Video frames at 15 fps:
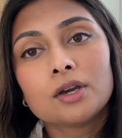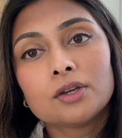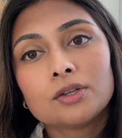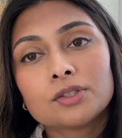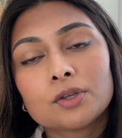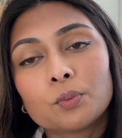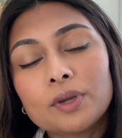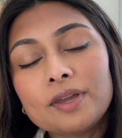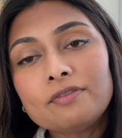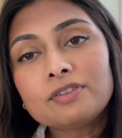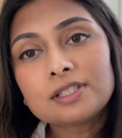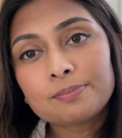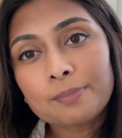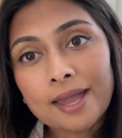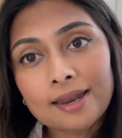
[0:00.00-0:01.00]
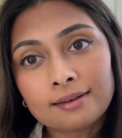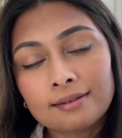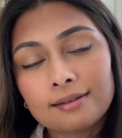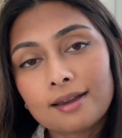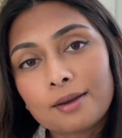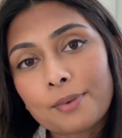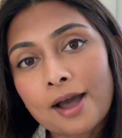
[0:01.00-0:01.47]
So we've spent
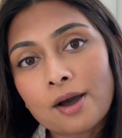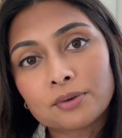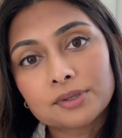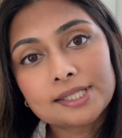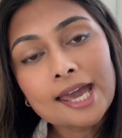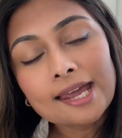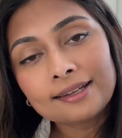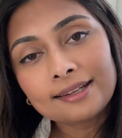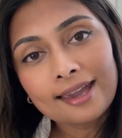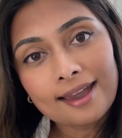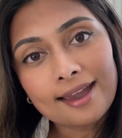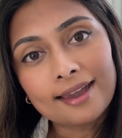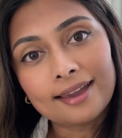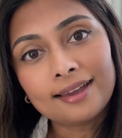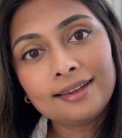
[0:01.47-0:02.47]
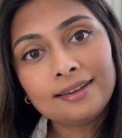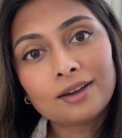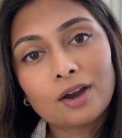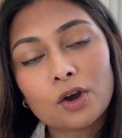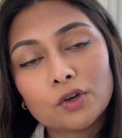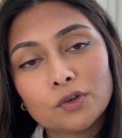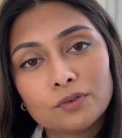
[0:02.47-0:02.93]
about 10k
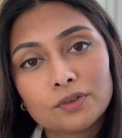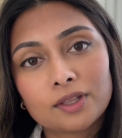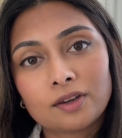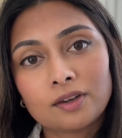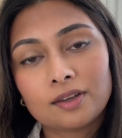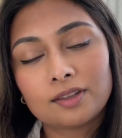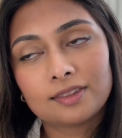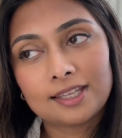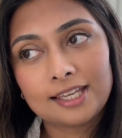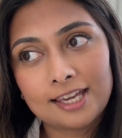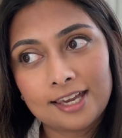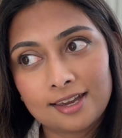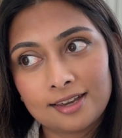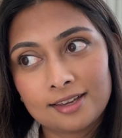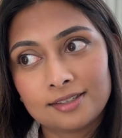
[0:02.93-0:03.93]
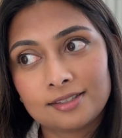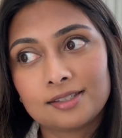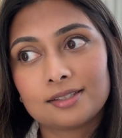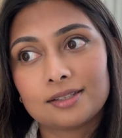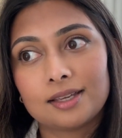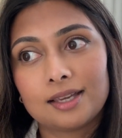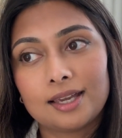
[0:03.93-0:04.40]
over the
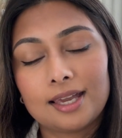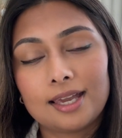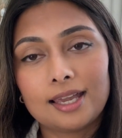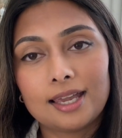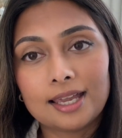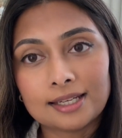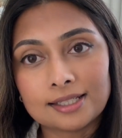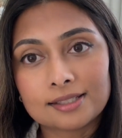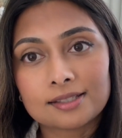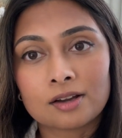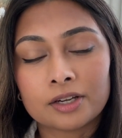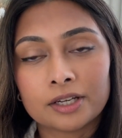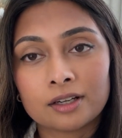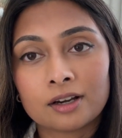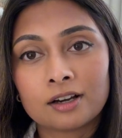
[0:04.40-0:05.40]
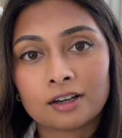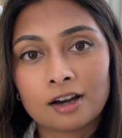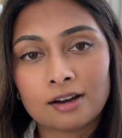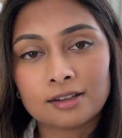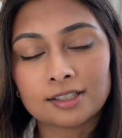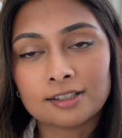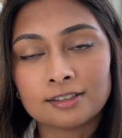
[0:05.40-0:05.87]
years in designing our
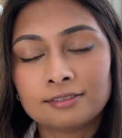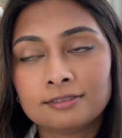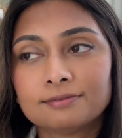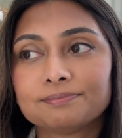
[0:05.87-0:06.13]
garden,